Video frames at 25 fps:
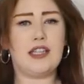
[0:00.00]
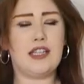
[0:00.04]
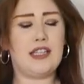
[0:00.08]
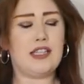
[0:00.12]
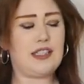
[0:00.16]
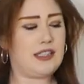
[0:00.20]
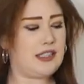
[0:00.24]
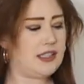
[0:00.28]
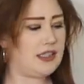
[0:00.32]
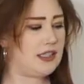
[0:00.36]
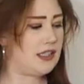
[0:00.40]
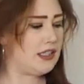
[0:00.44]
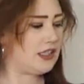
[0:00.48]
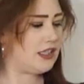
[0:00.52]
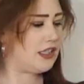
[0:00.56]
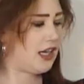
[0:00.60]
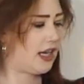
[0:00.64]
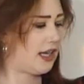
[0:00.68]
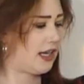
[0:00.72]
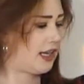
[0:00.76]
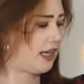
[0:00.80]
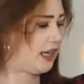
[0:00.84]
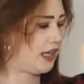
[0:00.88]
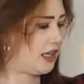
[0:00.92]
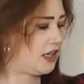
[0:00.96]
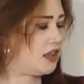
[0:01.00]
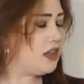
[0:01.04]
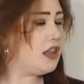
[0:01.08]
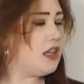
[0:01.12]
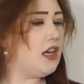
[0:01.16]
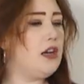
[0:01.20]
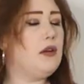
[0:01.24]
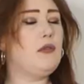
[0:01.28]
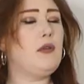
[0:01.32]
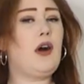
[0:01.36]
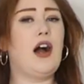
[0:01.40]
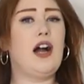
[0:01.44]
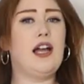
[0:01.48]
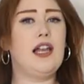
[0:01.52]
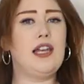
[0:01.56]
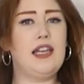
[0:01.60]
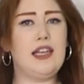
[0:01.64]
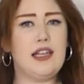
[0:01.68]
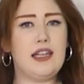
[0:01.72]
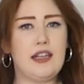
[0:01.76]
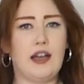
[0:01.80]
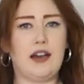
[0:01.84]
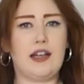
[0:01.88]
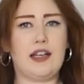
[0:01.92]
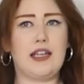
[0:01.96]
this is the jacket, and though I
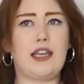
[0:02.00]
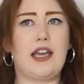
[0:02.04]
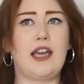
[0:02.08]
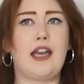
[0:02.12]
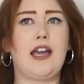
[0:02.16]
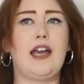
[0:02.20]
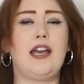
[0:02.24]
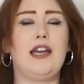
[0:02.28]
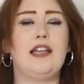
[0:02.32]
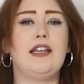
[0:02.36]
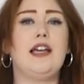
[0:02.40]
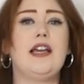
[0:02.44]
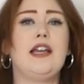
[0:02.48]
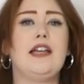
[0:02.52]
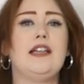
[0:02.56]
like it, and it